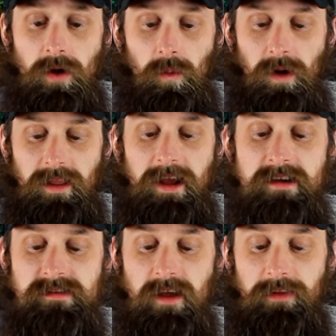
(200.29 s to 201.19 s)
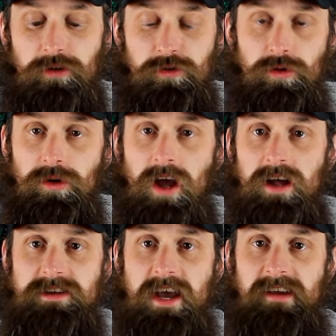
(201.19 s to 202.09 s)
Well, like I said, there's two
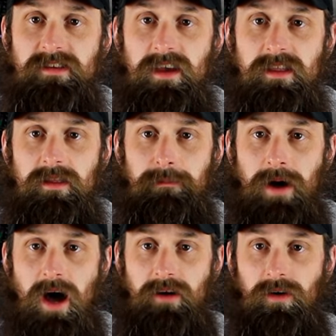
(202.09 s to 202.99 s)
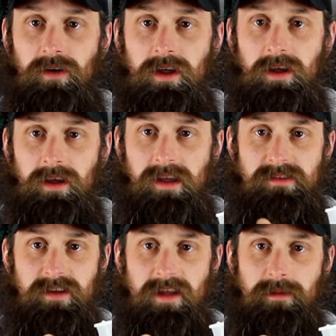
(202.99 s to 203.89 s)
contacts in the bottle,
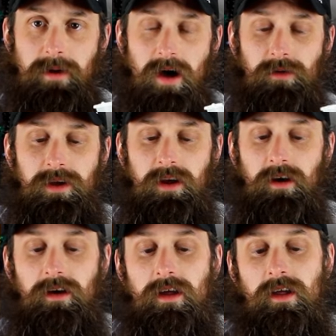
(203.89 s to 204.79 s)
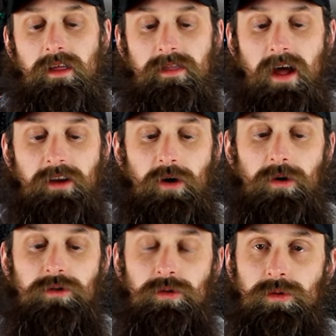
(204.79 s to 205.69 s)
inside the bottle here, that go
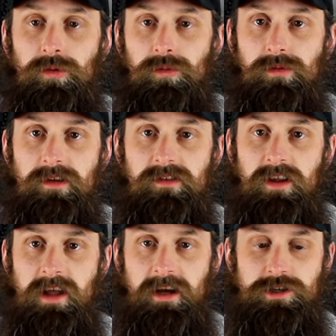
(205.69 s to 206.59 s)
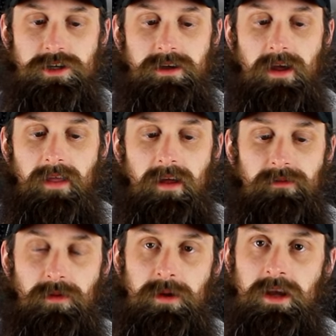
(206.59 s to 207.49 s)
to this connection, and then
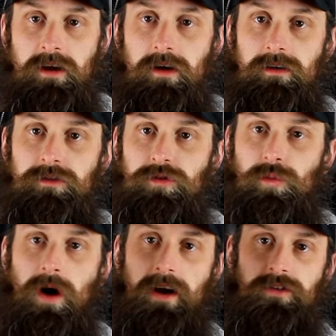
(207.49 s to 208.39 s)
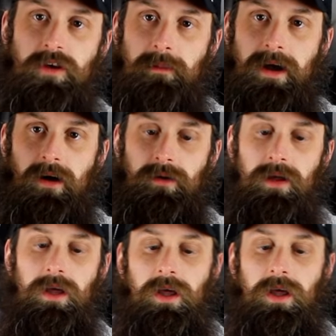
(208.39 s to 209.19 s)
from here, two wires come out,